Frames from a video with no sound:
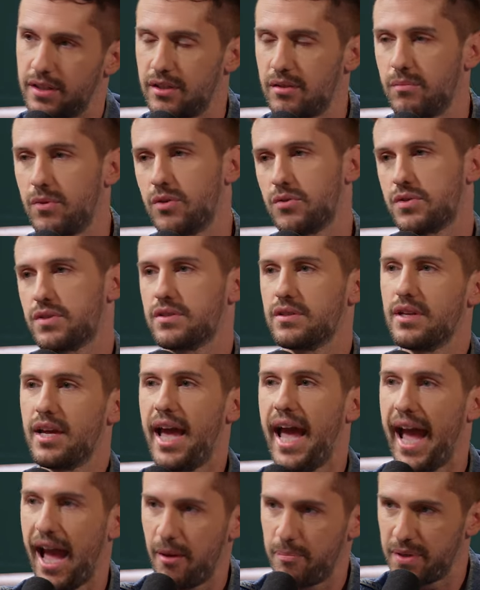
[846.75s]
the most
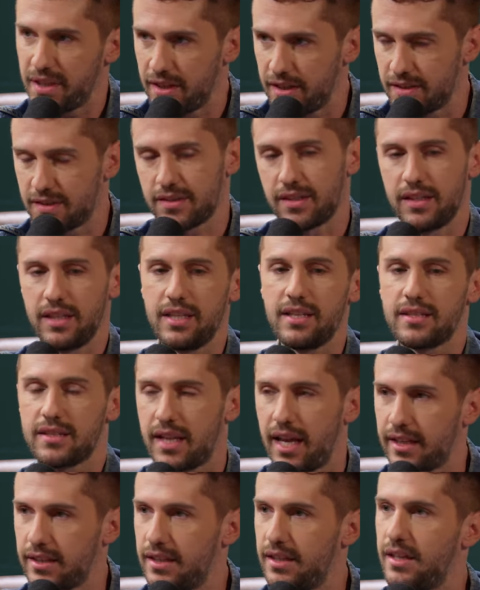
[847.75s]
happiness, the least
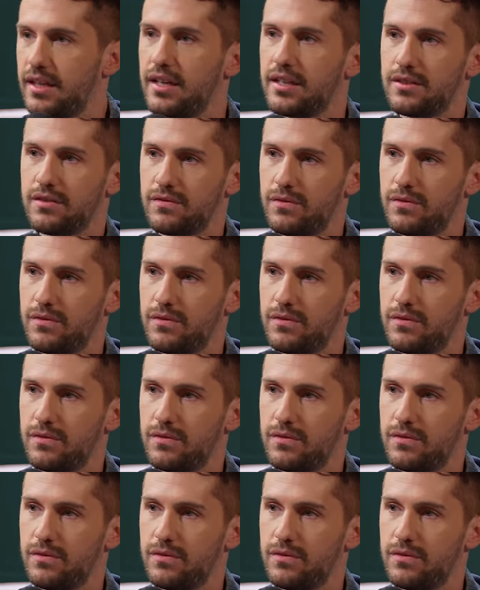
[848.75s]
likely to get